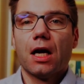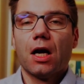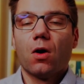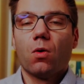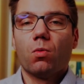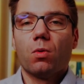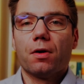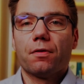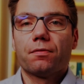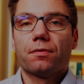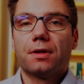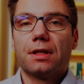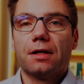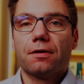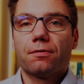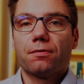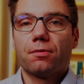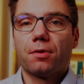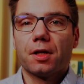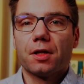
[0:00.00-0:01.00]
with
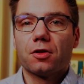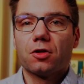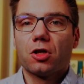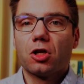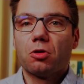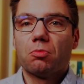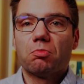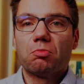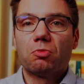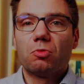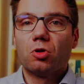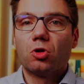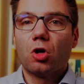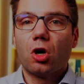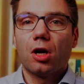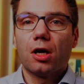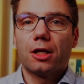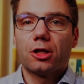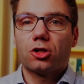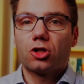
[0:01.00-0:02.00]
different
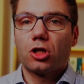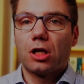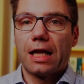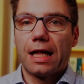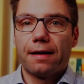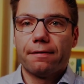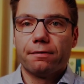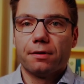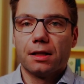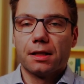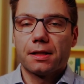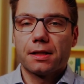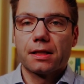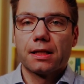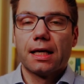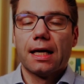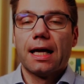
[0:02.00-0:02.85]
knowledge levels,